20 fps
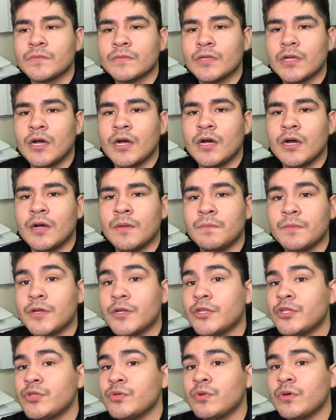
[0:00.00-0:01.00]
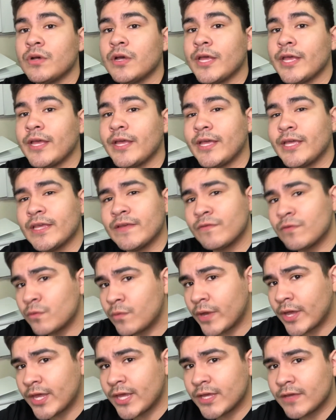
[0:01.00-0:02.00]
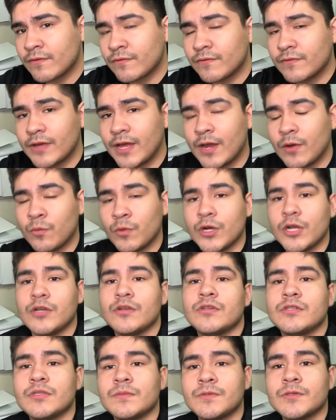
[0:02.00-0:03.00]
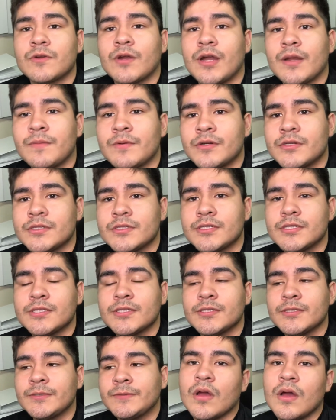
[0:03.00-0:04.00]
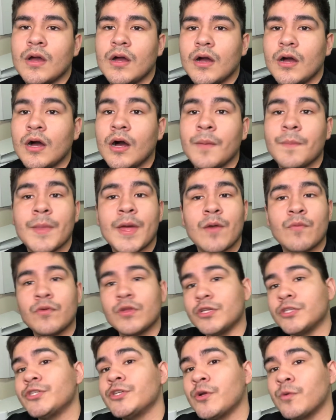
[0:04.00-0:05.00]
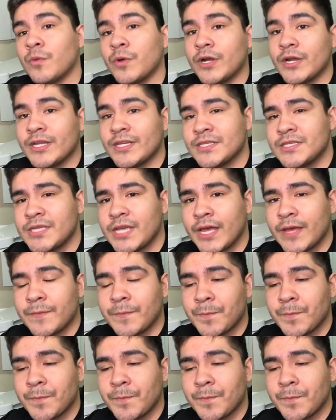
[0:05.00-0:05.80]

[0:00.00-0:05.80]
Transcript: I'm gonna do a giveaway at 100 subscribers. I'm not really sure what it is yet.